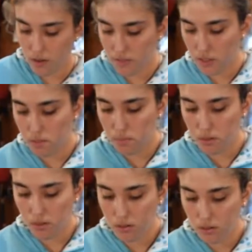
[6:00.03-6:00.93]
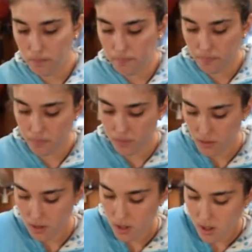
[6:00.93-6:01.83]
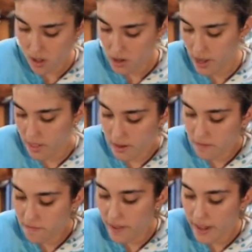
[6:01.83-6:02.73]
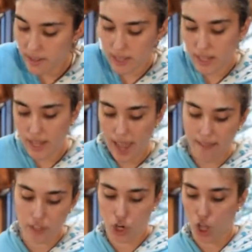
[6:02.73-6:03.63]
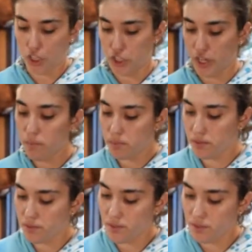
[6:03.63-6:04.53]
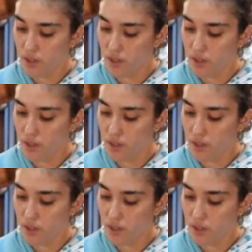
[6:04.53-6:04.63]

Spoon. Okay, and then finally add the chocolate chips.